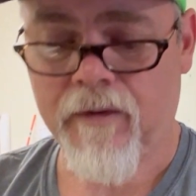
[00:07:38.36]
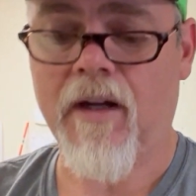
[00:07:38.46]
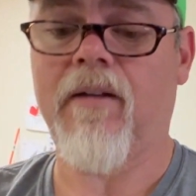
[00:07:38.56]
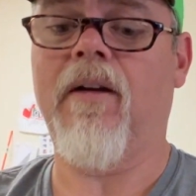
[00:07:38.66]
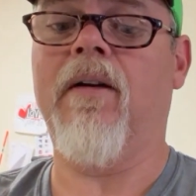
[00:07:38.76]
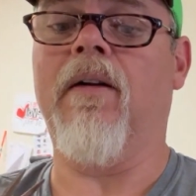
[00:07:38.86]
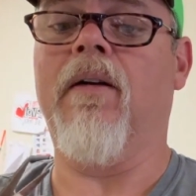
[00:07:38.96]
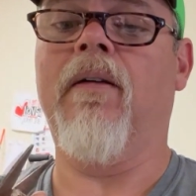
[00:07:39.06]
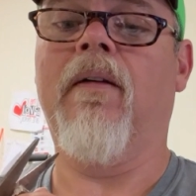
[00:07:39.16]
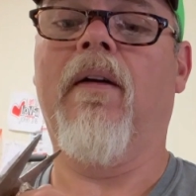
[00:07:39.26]
out there to
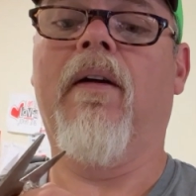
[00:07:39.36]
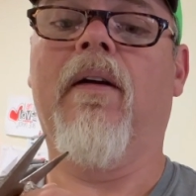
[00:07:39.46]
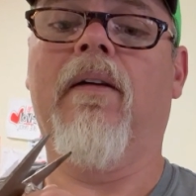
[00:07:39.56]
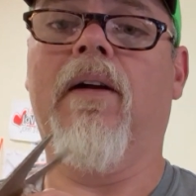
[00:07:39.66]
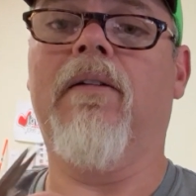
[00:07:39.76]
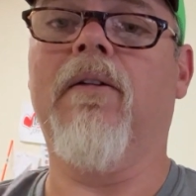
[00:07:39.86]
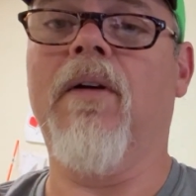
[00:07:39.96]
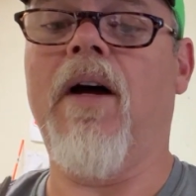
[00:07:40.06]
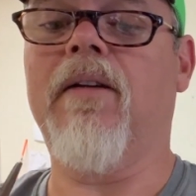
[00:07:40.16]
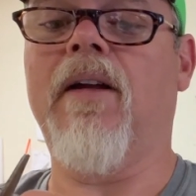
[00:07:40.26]
get your
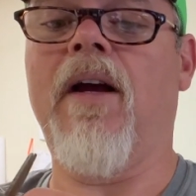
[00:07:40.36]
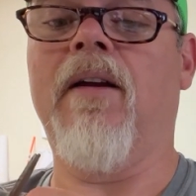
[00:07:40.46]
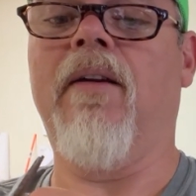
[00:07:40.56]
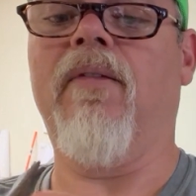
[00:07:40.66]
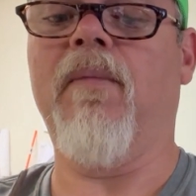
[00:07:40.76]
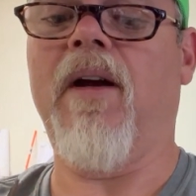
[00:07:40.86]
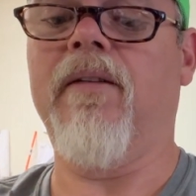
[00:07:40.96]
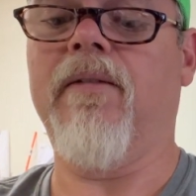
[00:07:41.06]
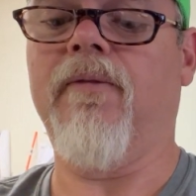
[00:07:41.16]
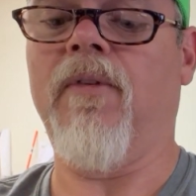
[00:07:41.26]
knot tying
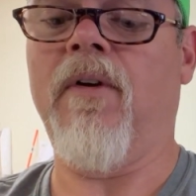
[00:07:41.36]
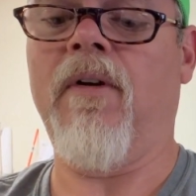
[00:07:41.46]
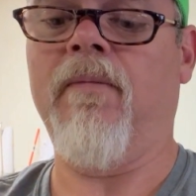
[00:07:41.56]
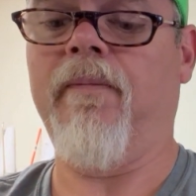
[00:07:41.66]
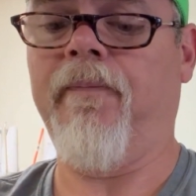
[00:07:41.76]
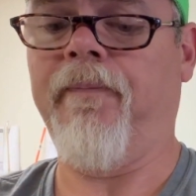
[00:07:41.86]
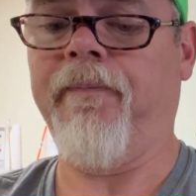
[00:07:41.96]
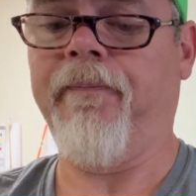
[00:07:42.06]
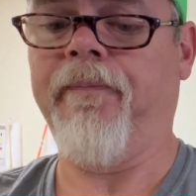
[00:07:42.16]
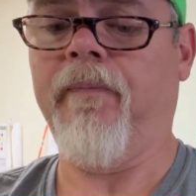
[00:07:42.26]
information from.
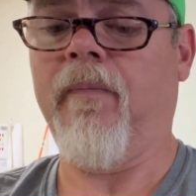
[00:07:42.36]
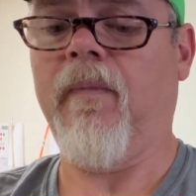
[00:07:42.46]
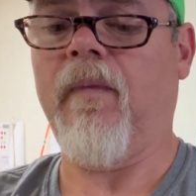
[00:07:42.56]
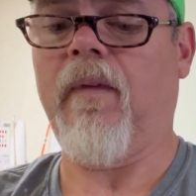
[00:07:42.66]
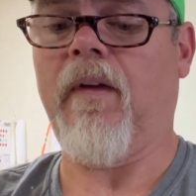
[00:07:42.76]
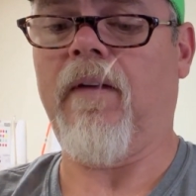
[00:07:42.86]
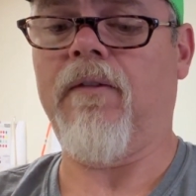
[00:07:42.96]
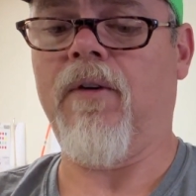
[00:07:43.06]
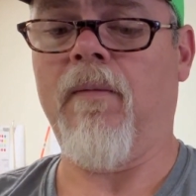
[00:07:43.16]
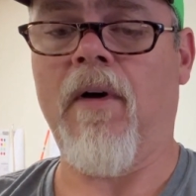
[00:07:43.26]
I trim